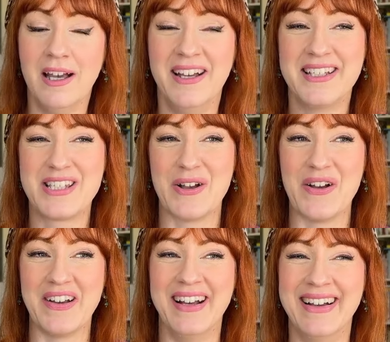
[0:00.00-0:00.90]

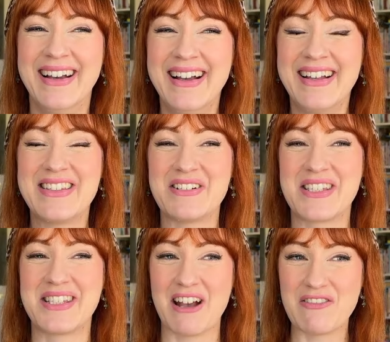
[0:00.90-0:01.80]
So
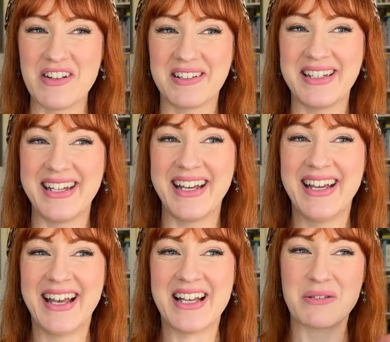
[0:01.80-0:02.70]
there's definitely,
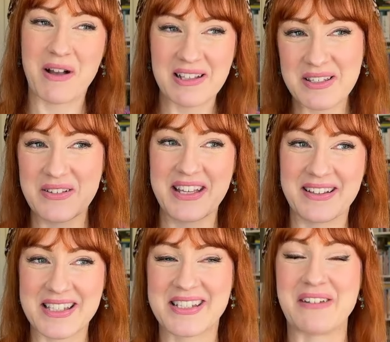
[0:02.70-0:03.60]
as well as all the
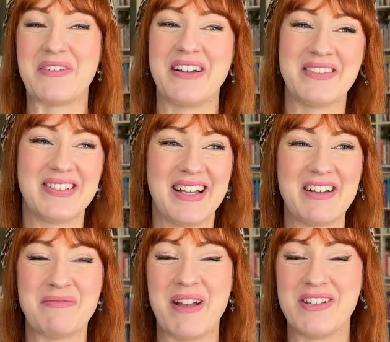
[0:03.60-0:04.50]
other stuff
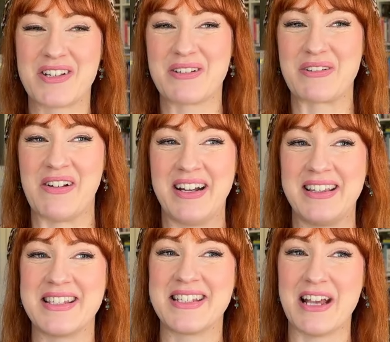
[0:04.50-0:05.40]
I've mentioned
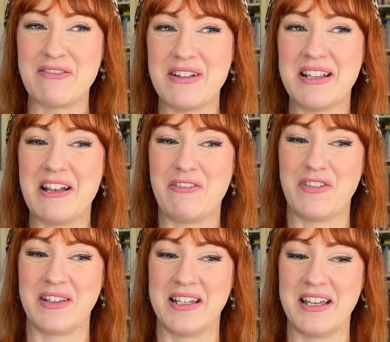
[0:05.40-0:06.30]
already, there's definitely a
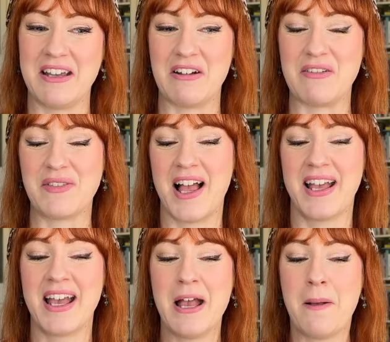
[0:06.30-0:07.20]
feeling here of
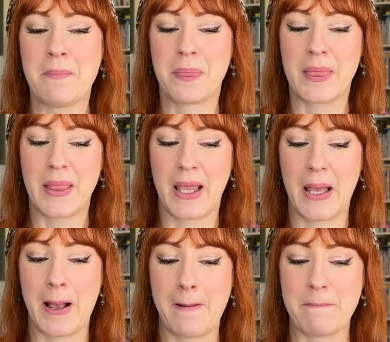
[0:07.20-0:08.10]
like
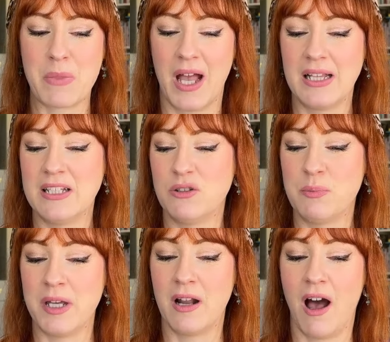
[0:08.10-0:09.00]
a
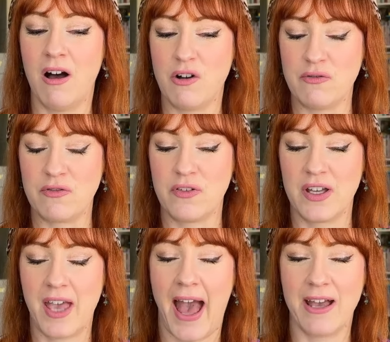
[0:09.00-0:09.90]
little bit of
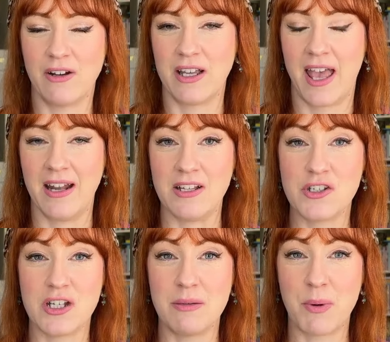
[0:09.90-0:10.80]
chaotic
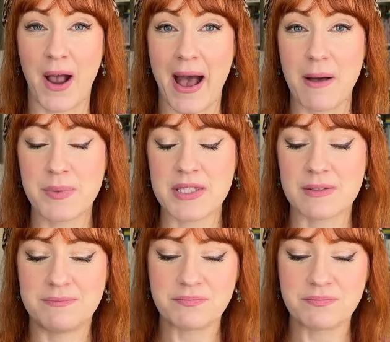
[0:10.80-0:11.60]
energy, perhaps